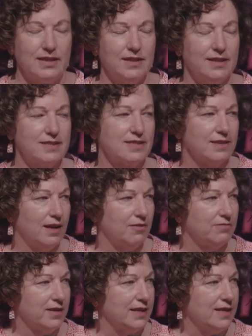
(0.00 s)
It's
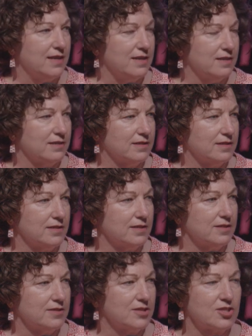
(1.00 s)
lovely
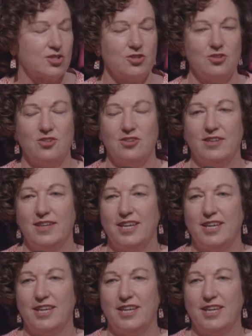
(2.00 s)
to